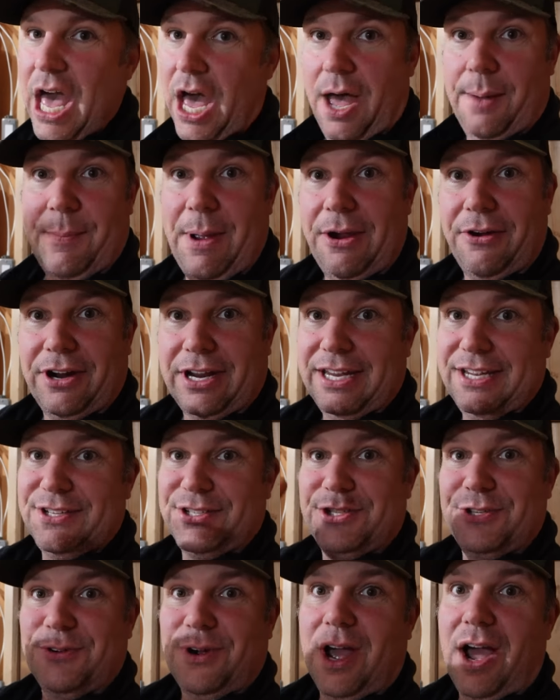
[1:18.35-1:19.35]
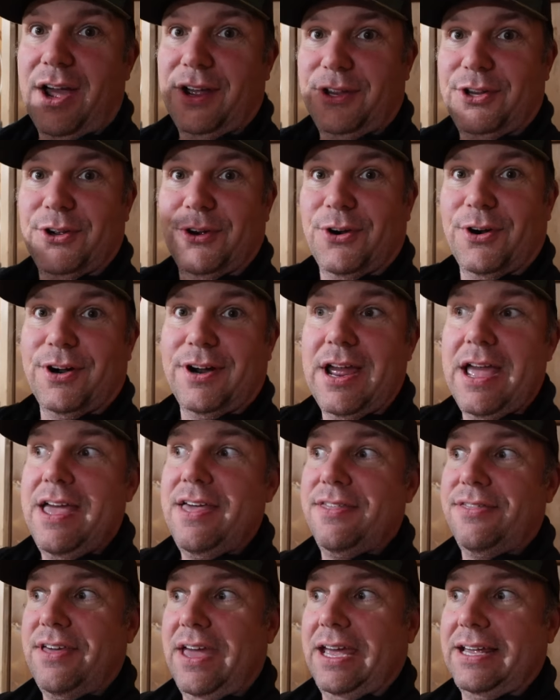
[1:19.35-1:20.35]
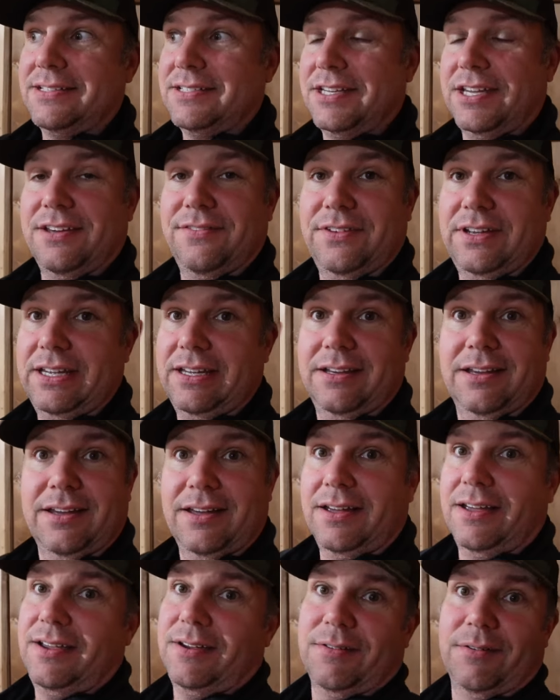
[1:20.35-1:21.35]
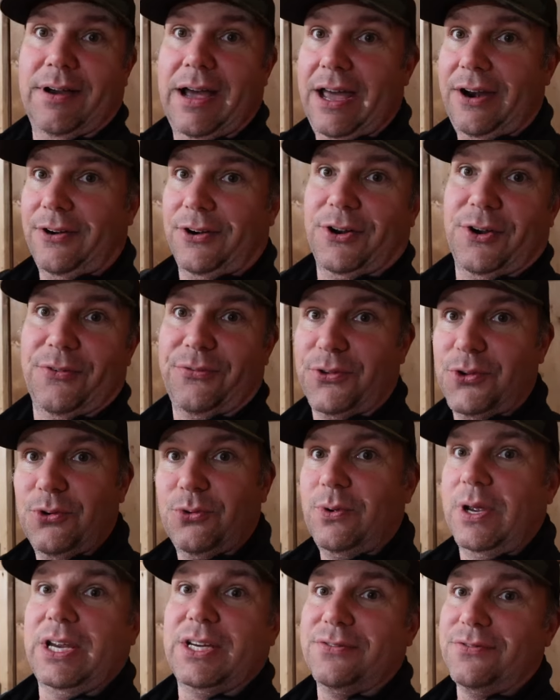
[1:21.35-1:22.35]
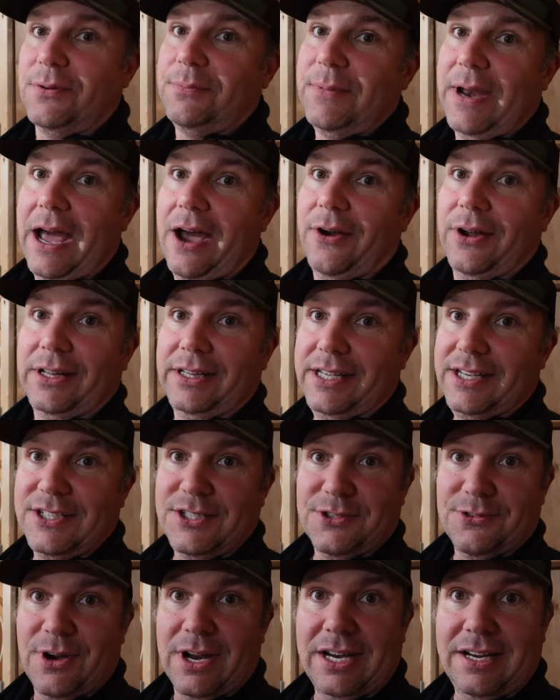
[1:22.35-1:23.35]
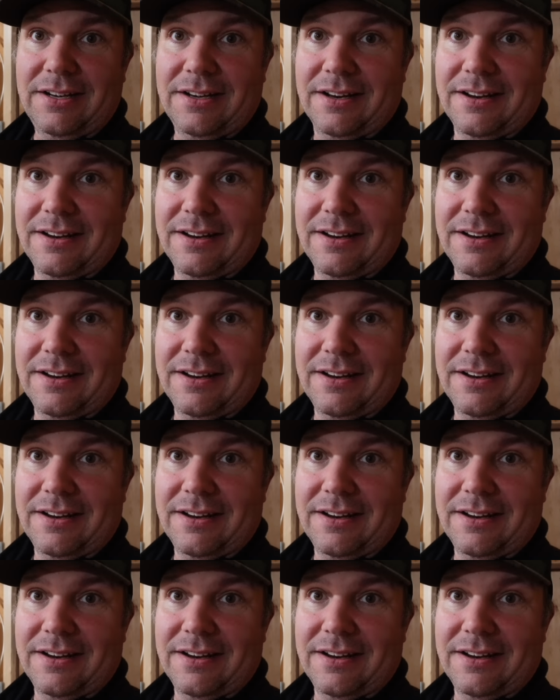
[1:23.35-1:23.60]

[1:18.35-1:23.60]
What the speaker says: Americans, you got your Thanksgiving, I don't know, a few weeks from now at least, right?